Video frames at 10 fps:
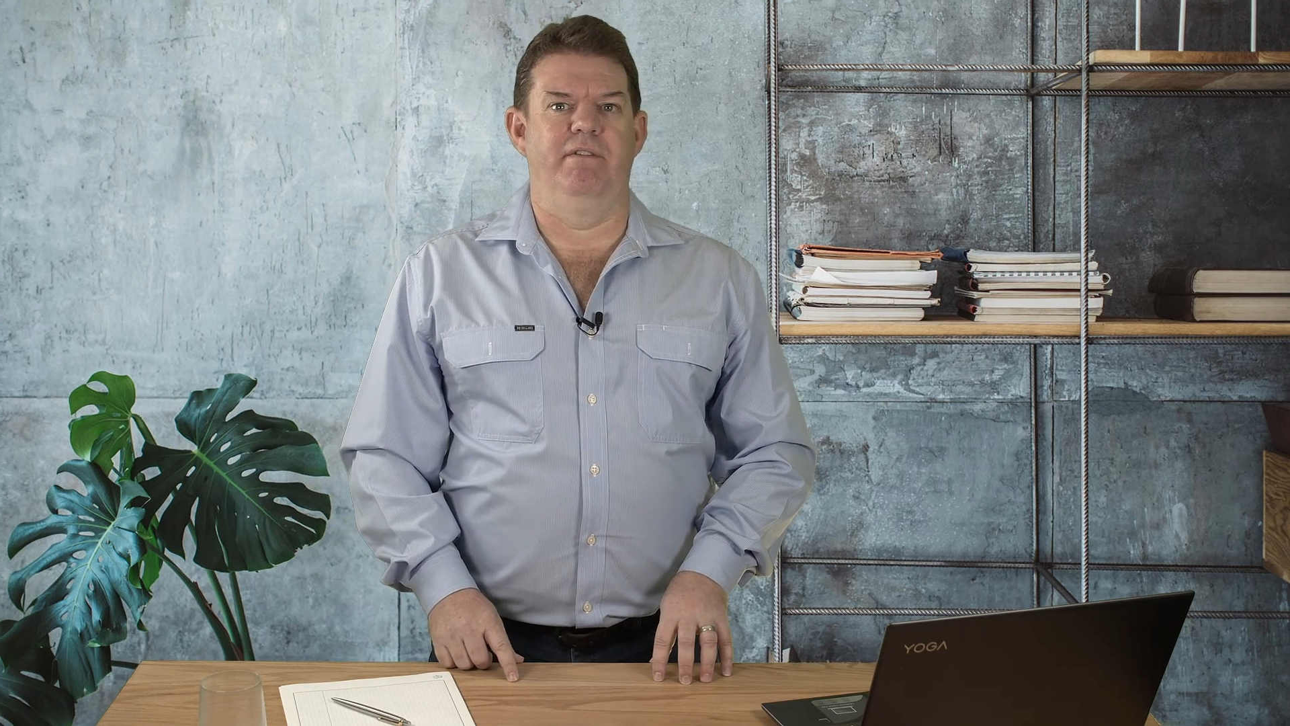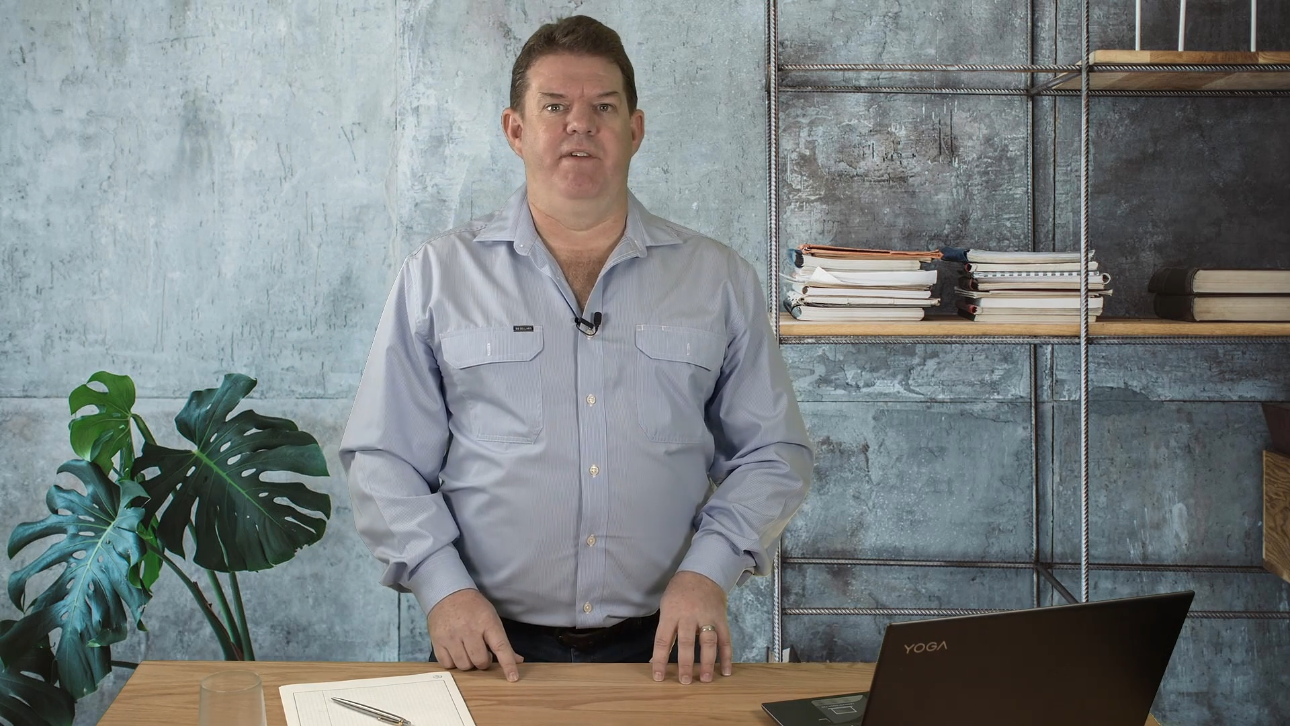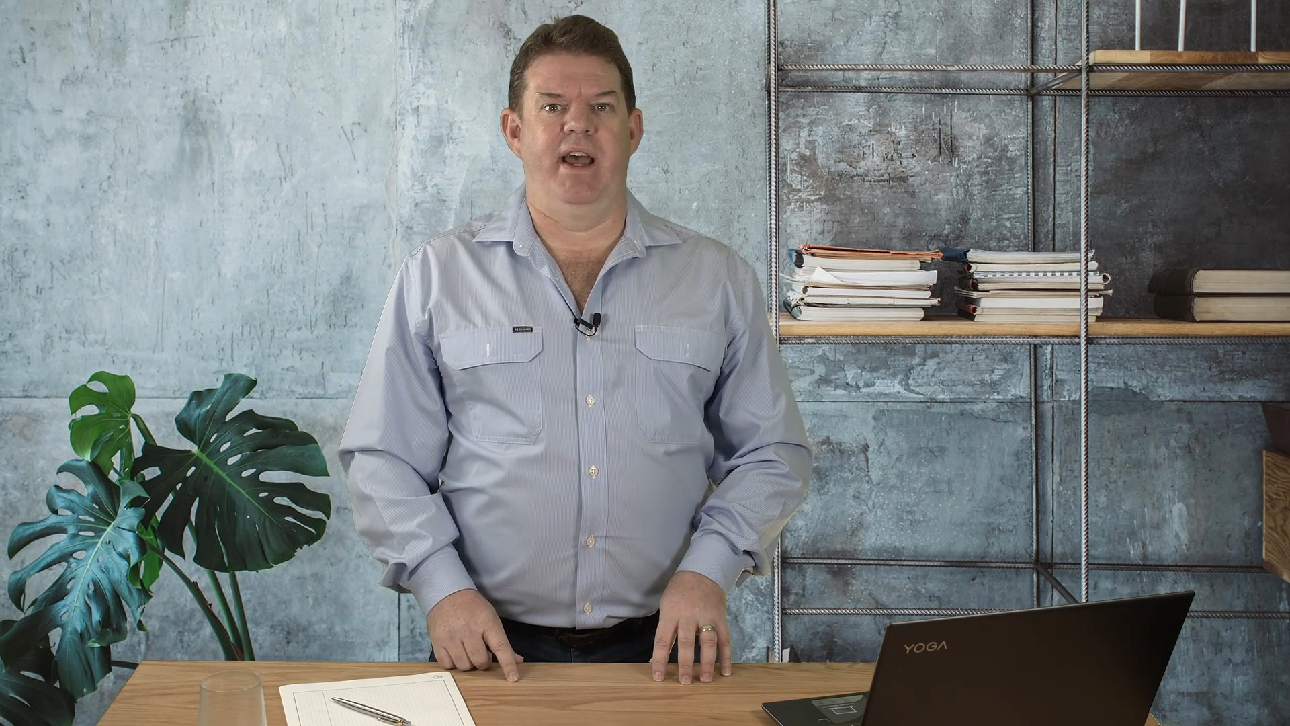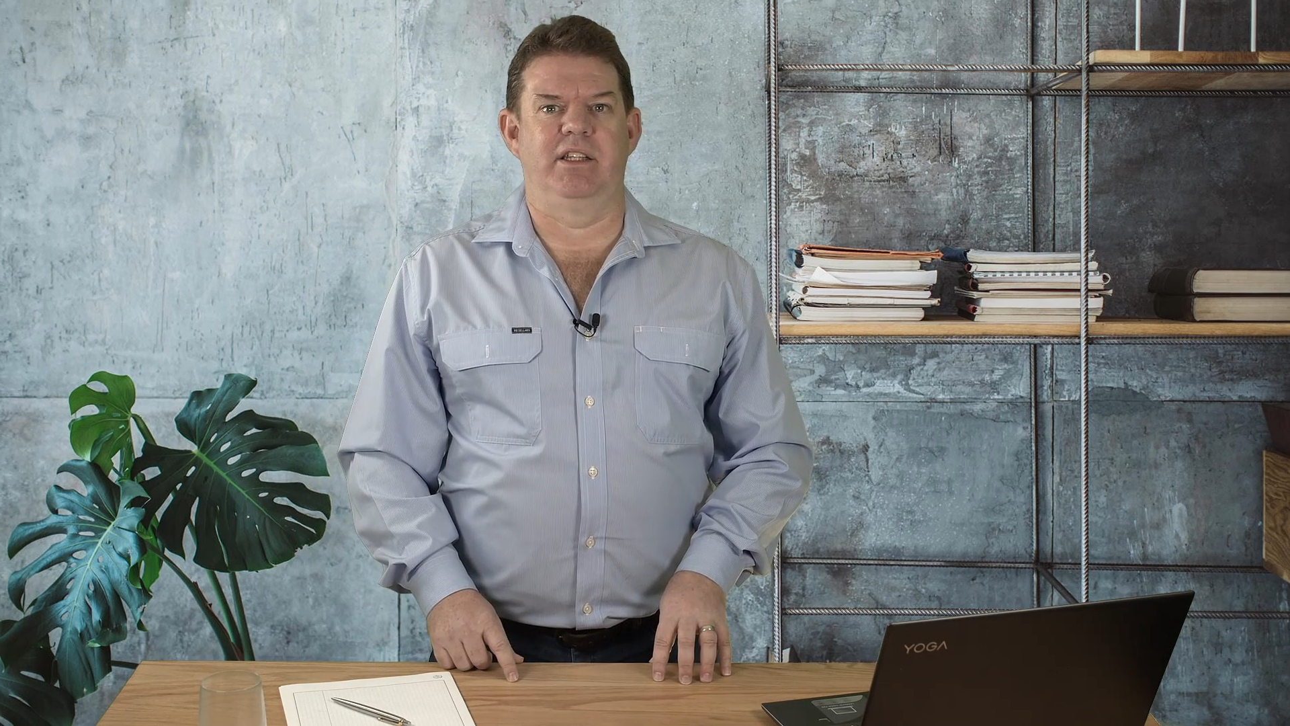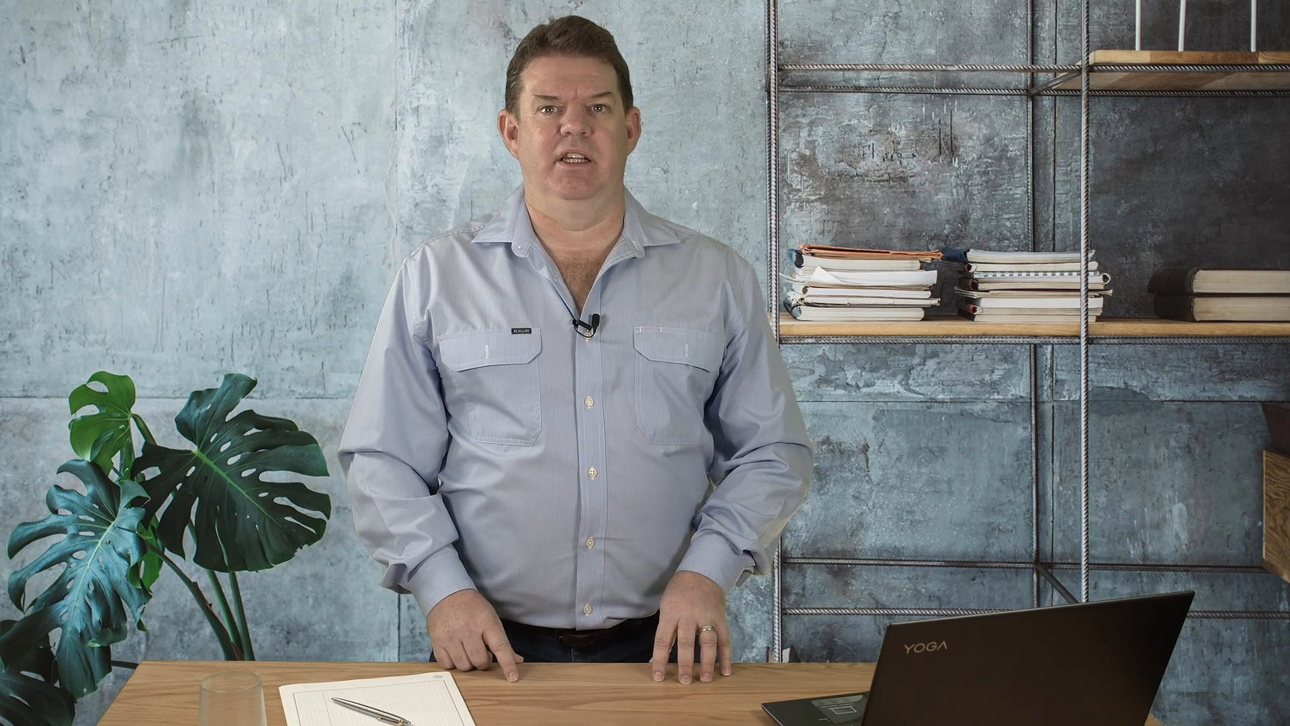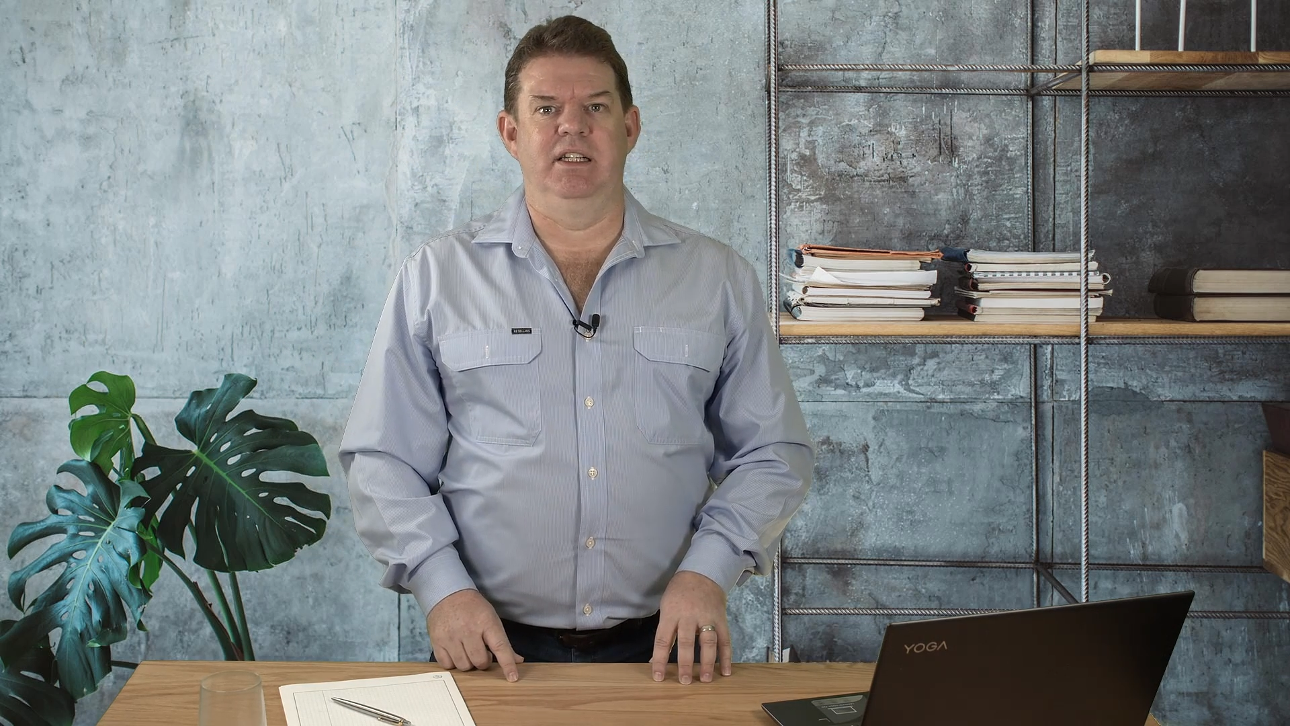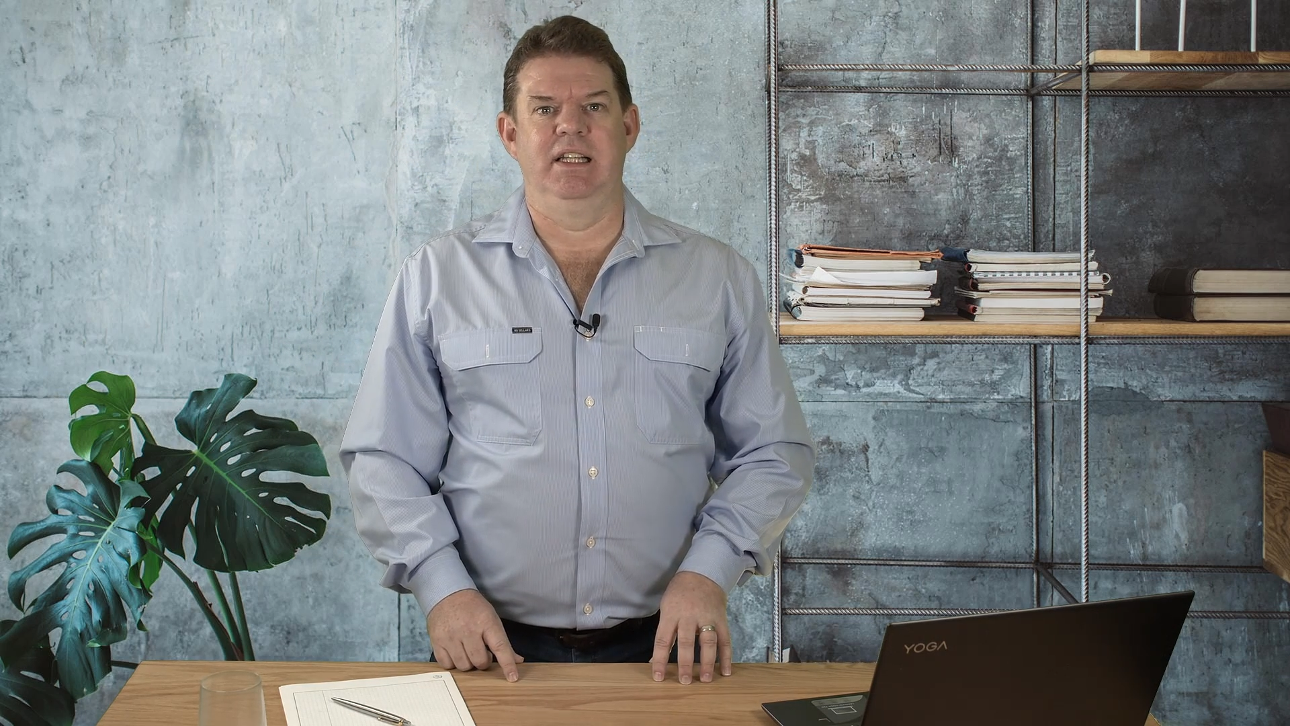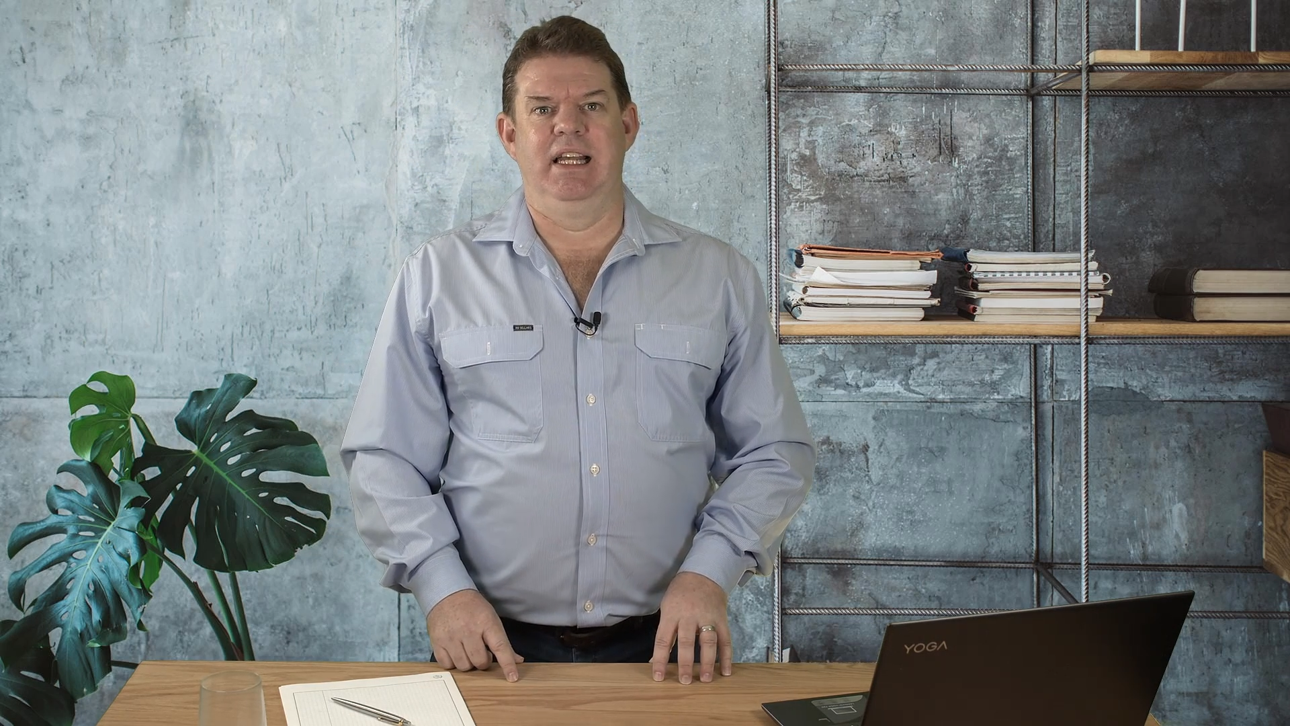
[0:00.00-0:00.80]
factor,